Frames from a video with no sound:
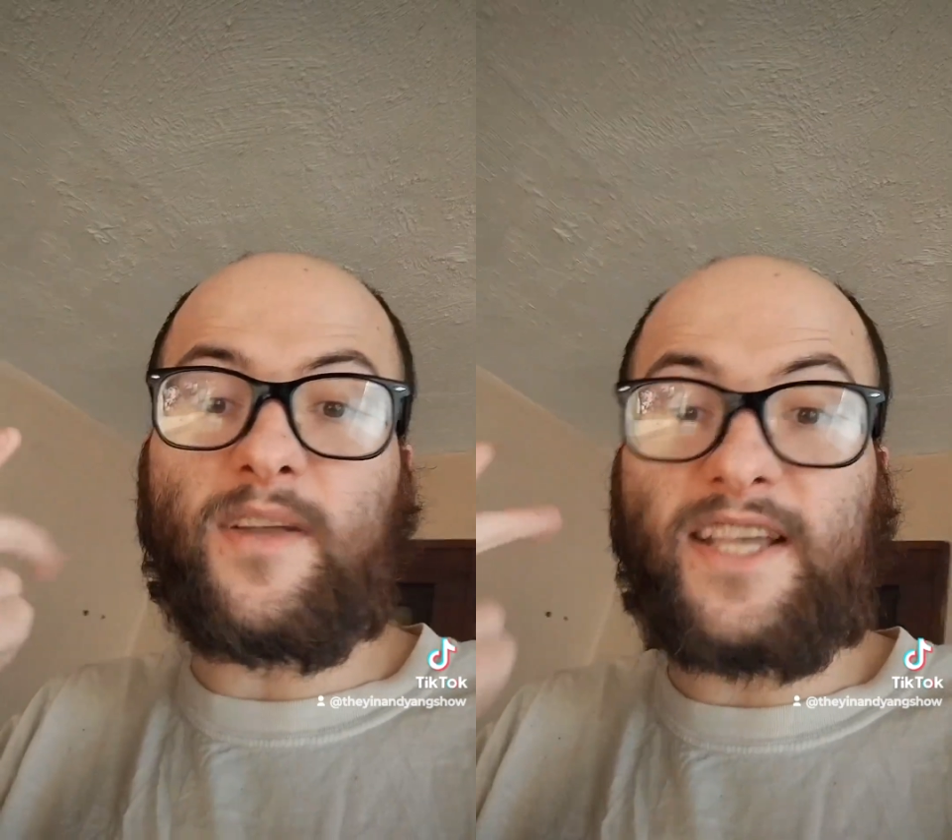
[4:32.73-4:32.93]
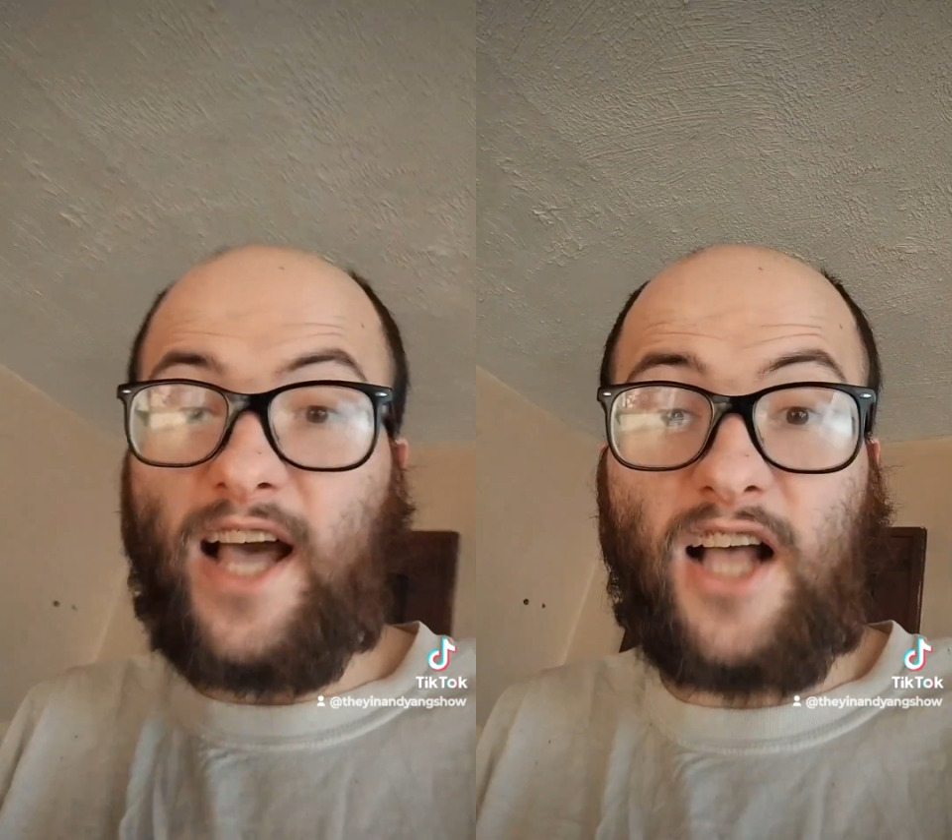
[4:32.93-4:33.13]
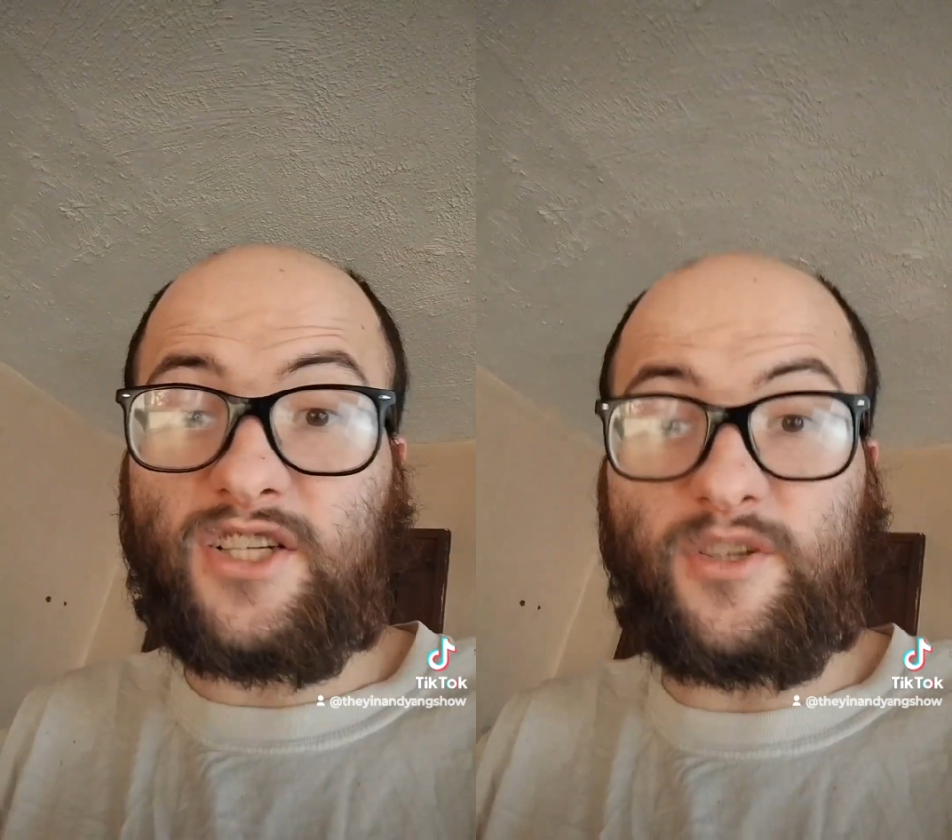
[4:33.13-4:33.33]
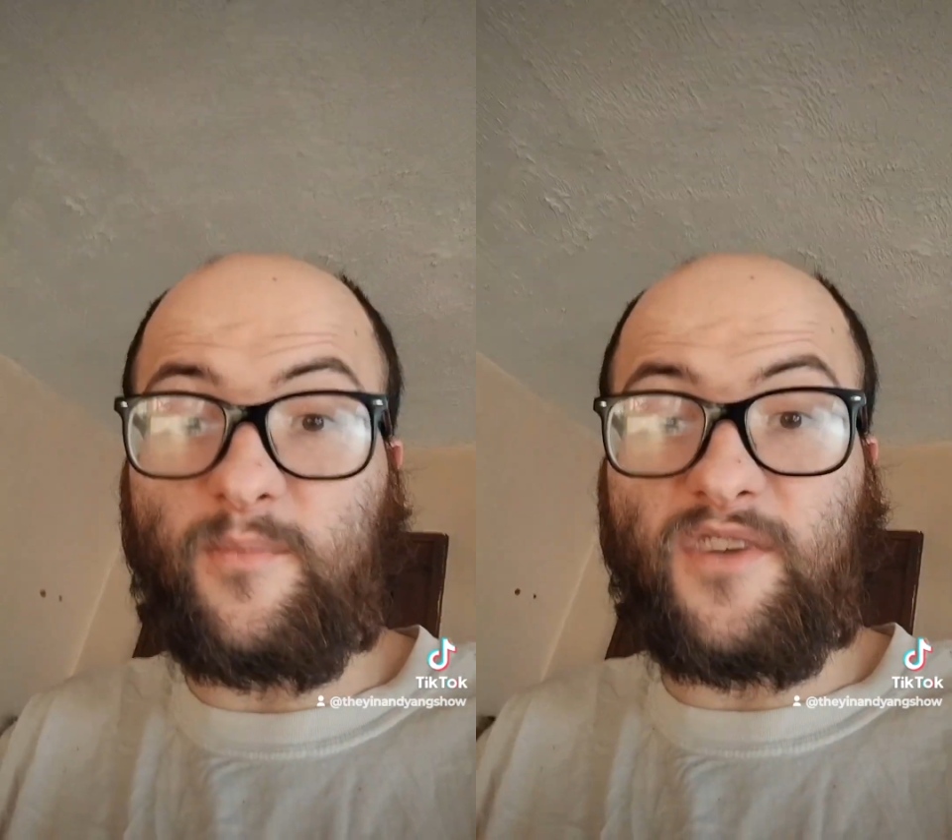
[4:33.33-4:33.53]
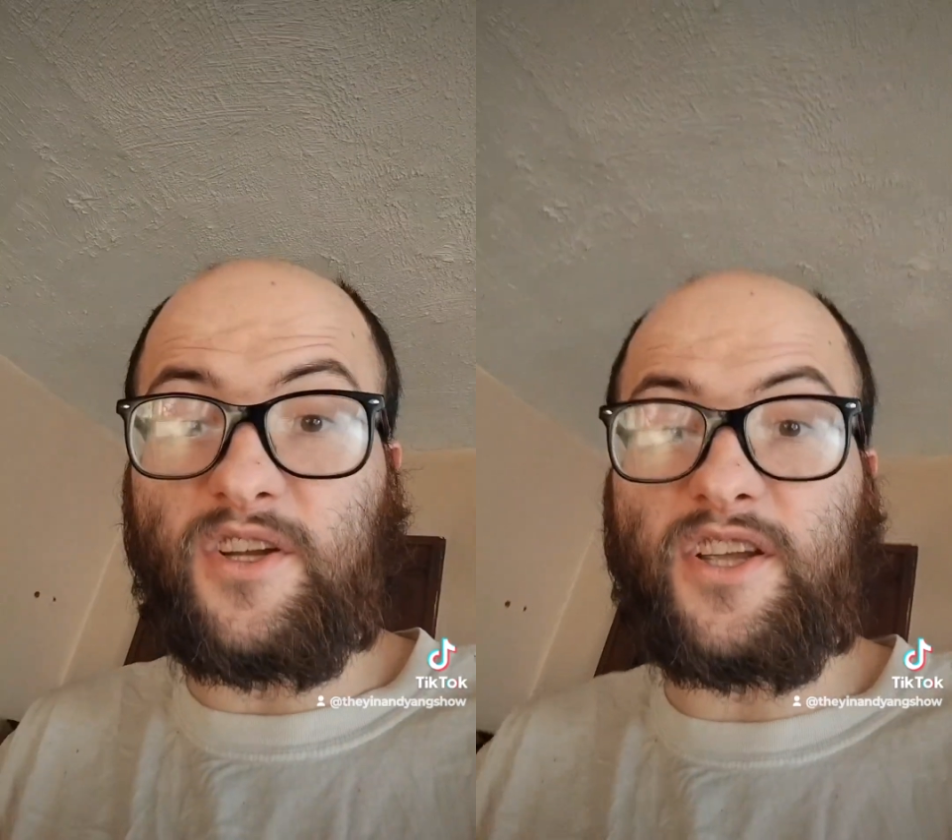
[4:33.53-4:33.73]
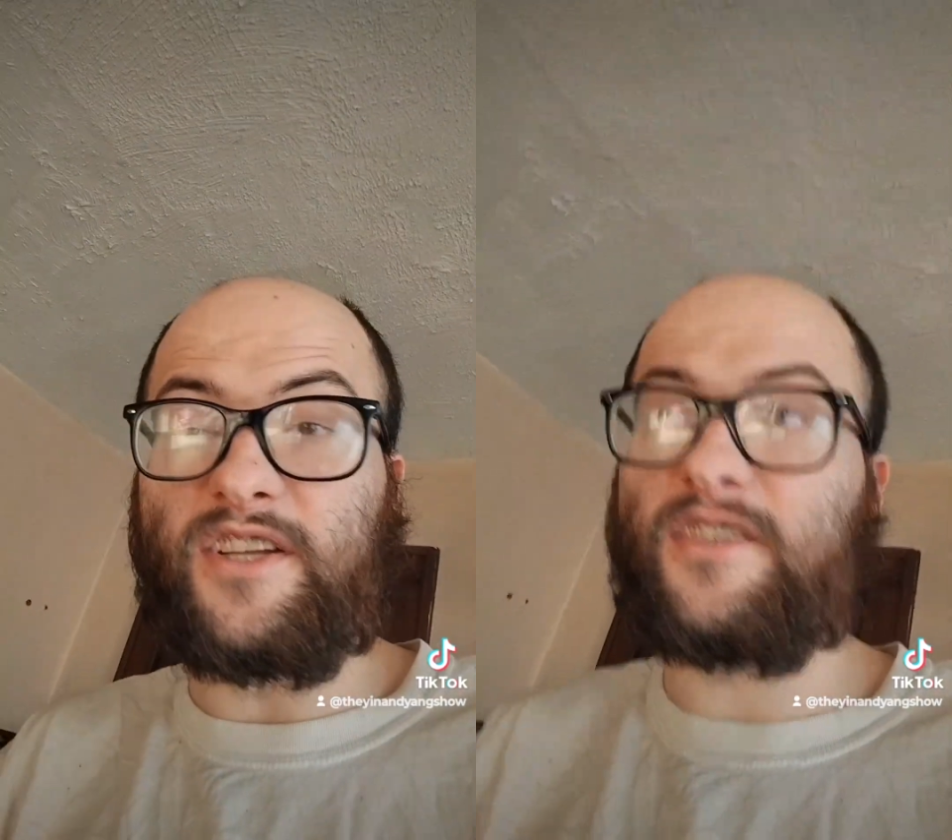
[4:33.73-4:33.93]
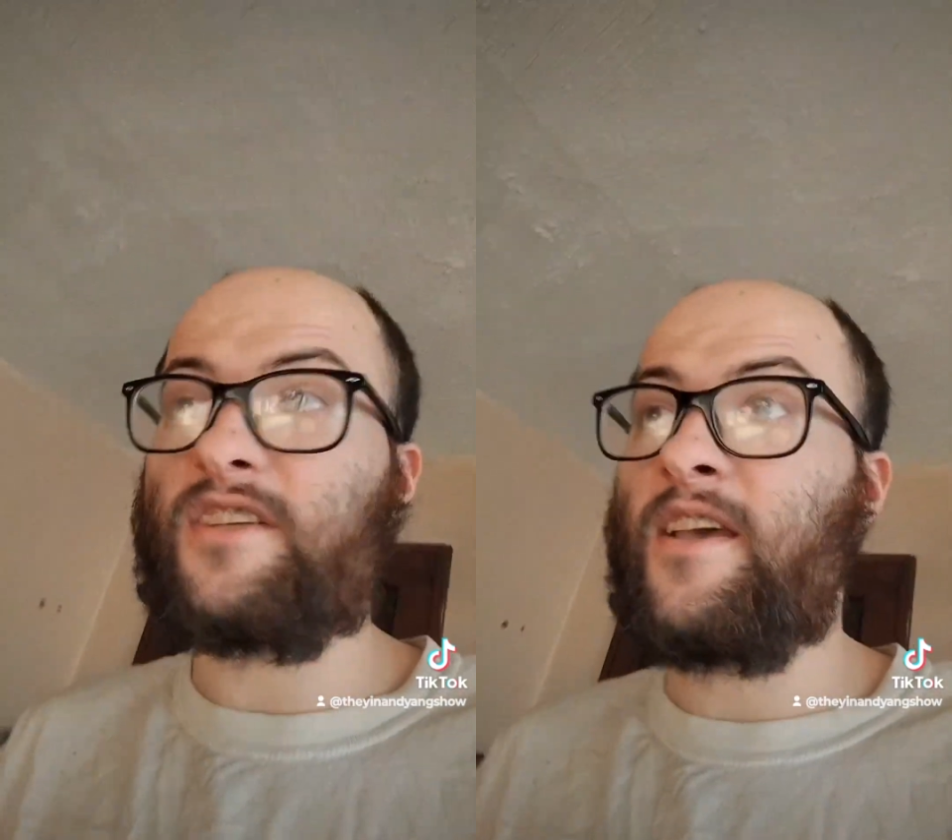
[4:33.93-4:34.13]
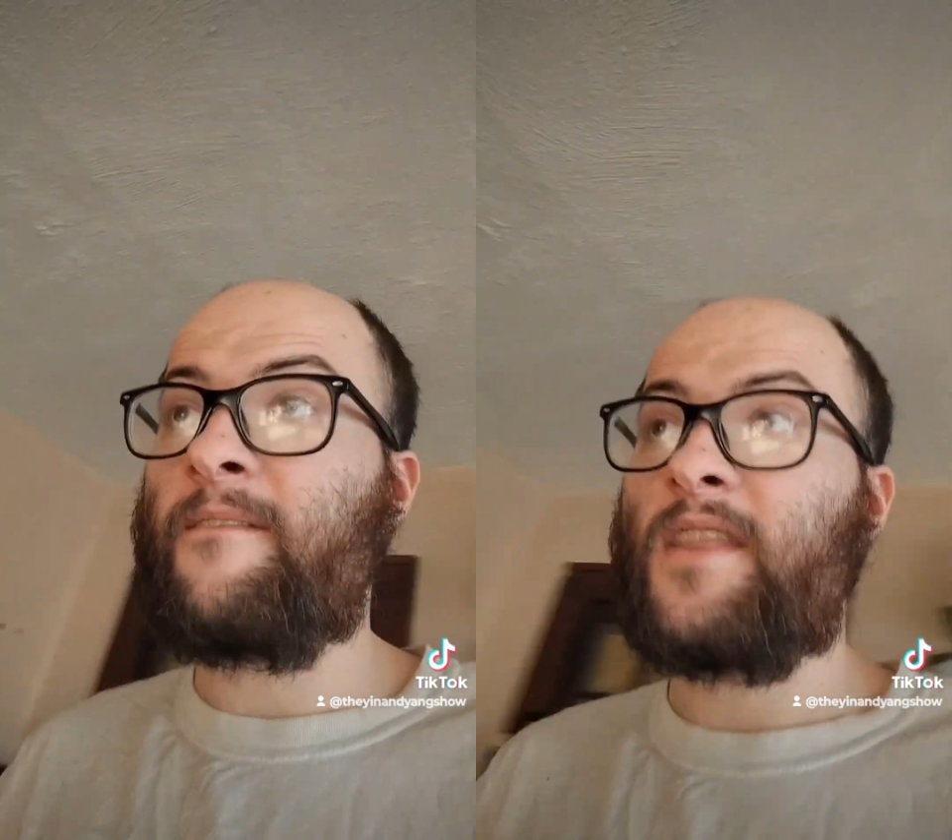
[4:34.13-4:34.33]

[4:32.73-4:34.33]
many costume variants.